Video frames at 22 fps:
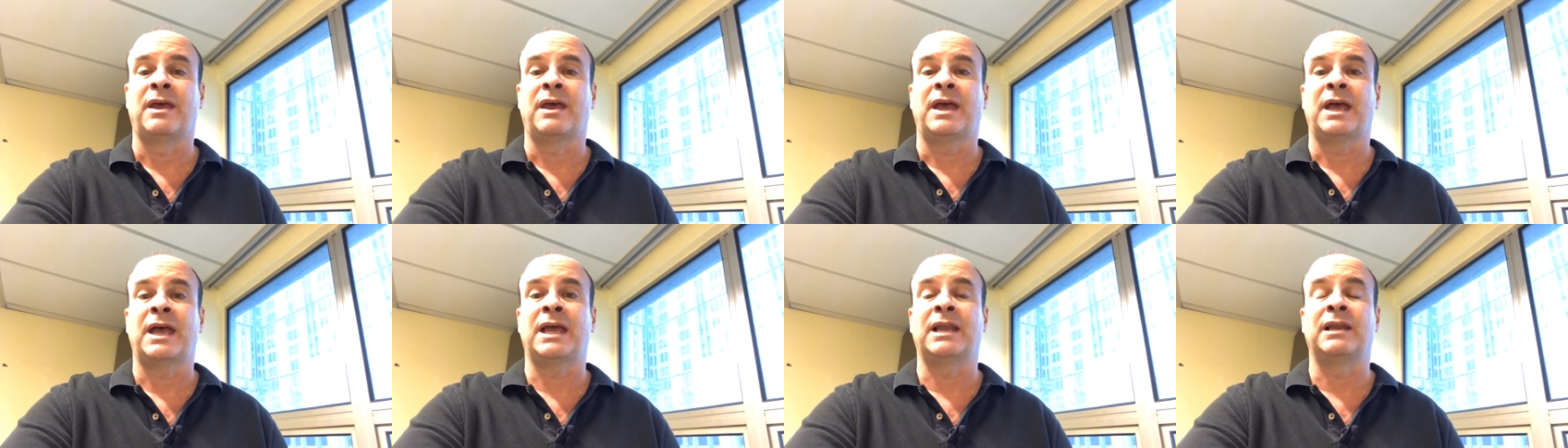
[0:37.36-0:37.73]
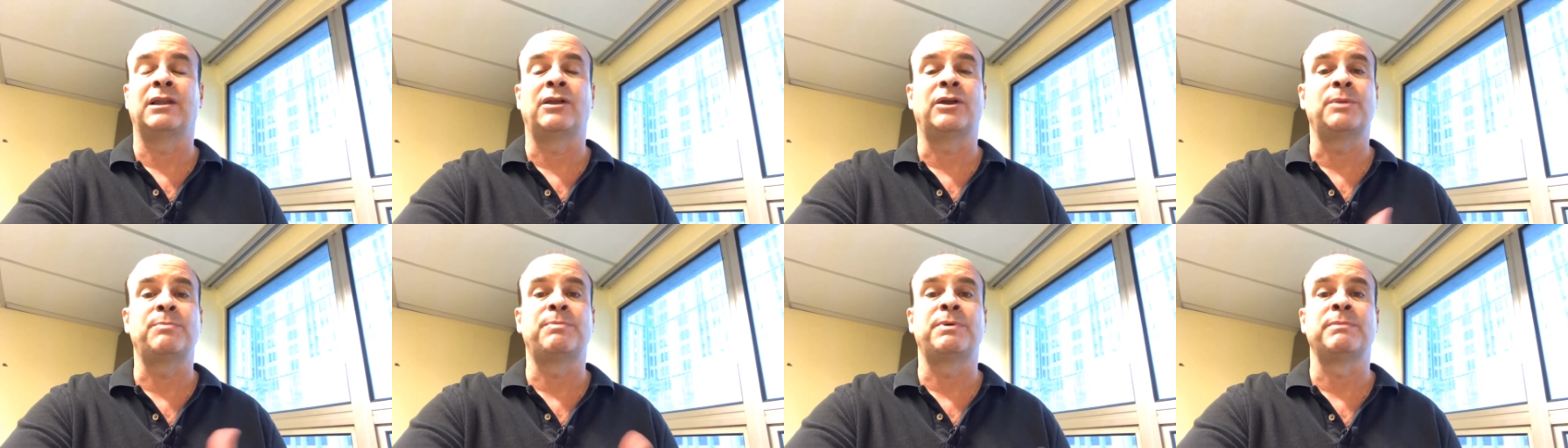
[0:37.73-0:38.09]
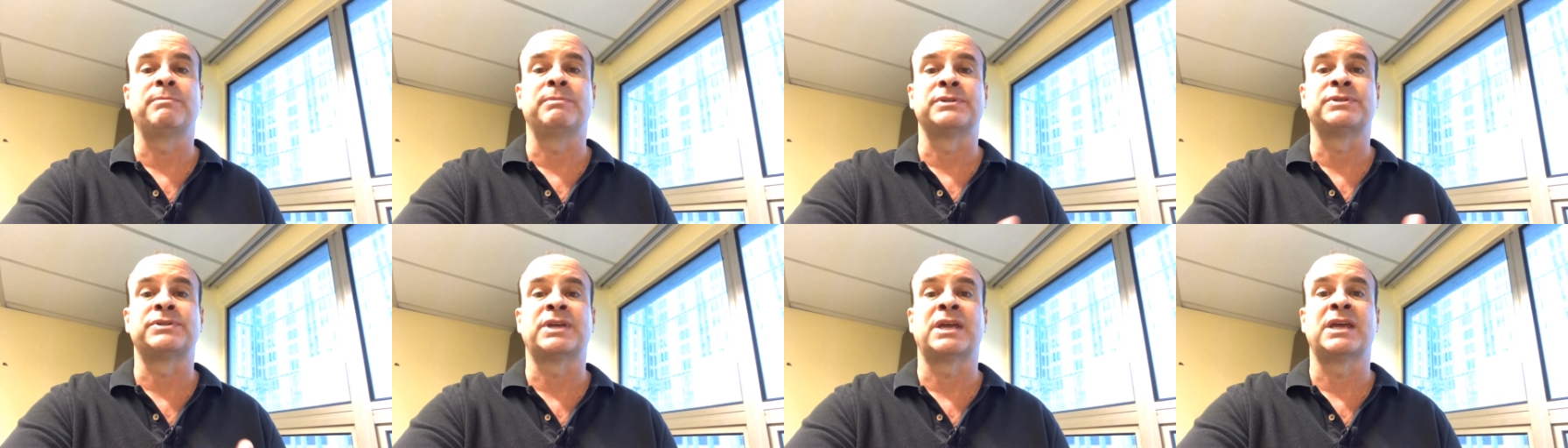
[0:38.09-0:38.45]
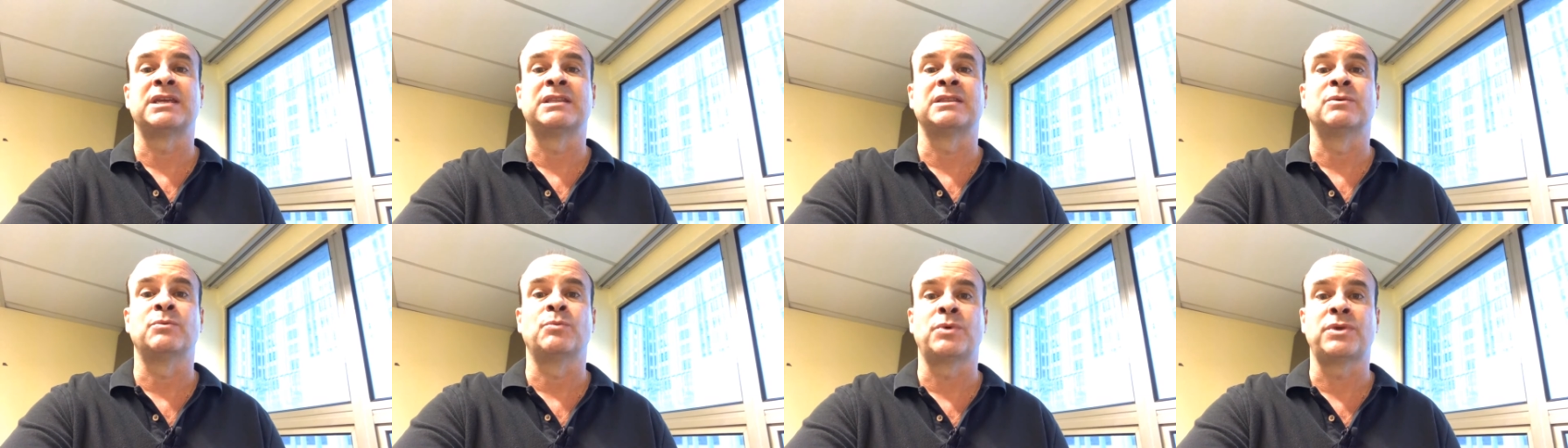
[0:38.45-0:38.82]
And a lot of people are
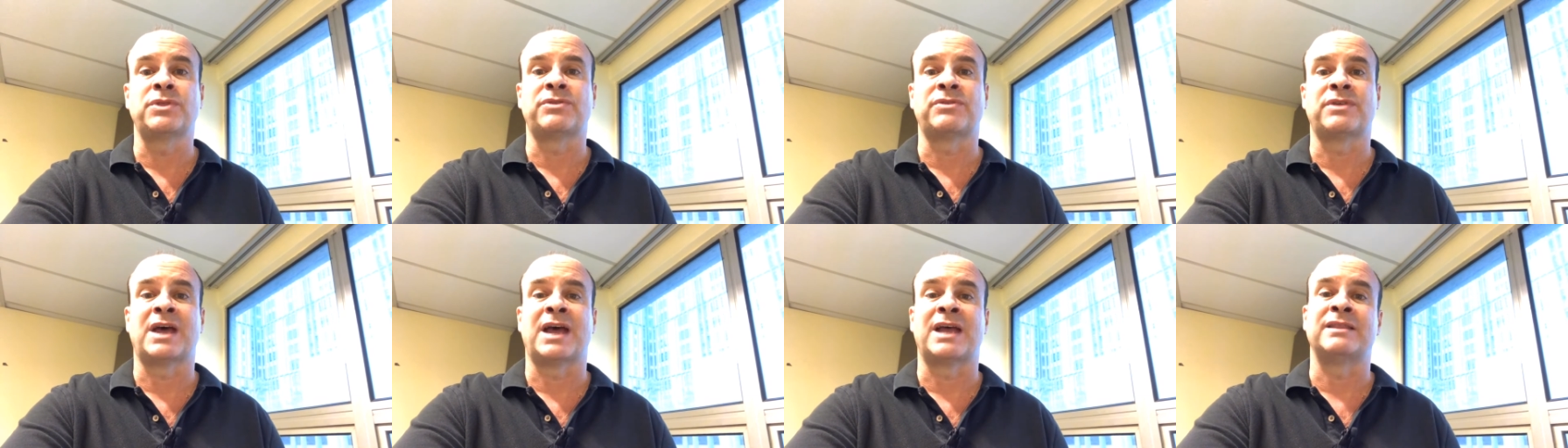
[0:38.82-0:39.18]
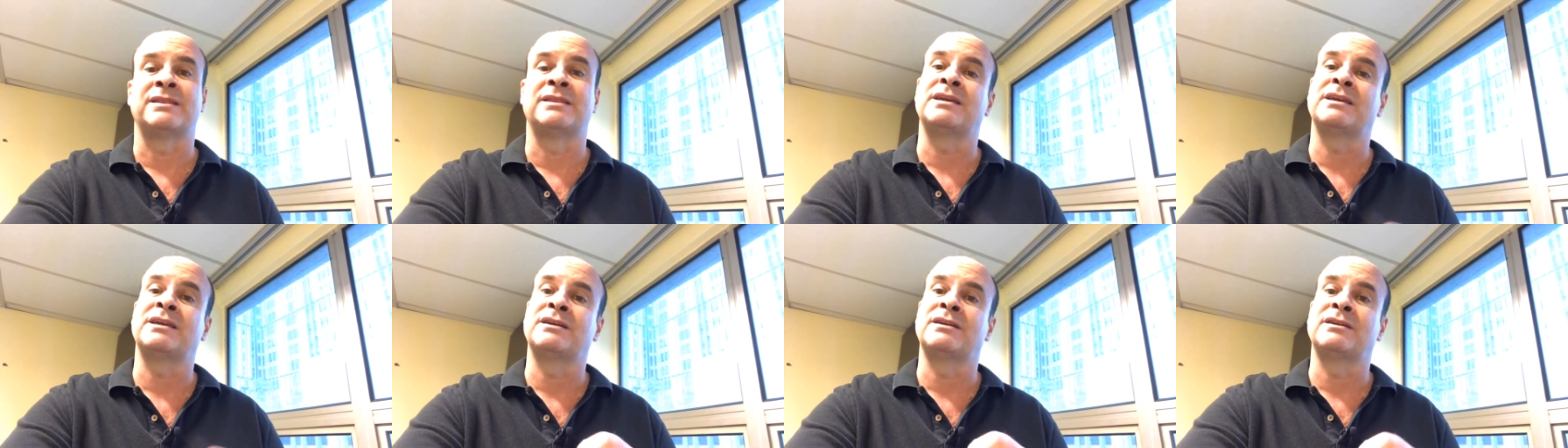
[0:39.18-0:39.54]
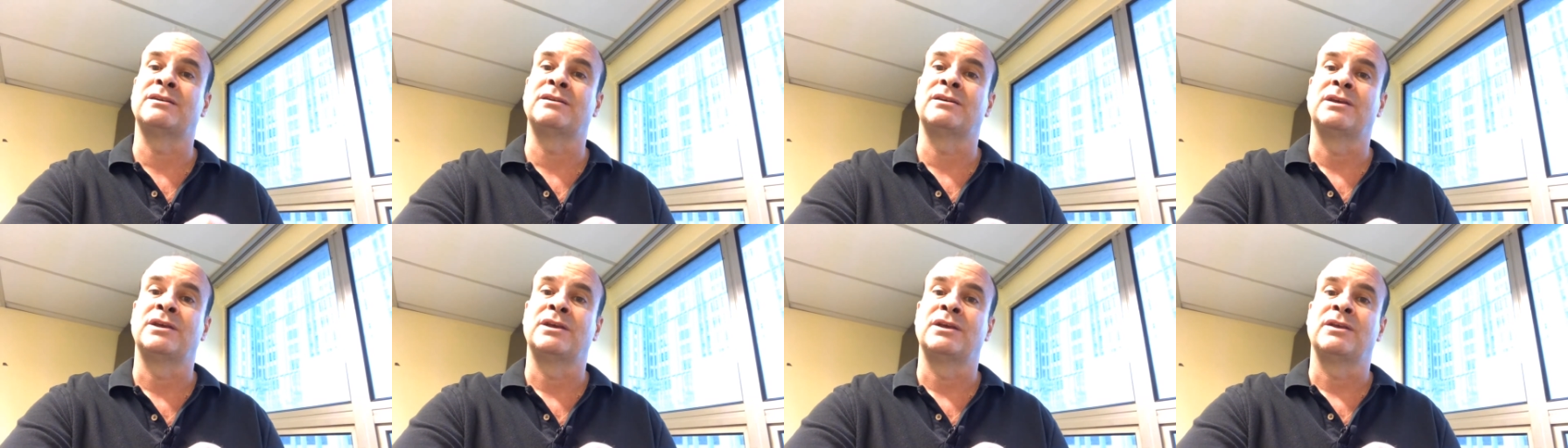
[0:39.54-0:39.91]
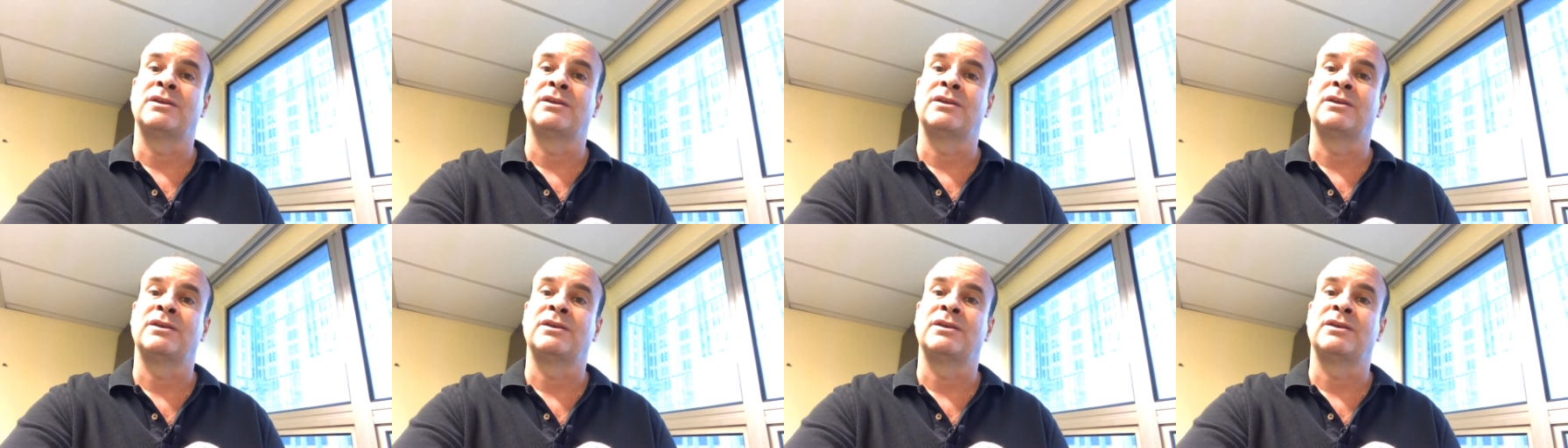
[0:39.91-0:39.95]
saying that with that, then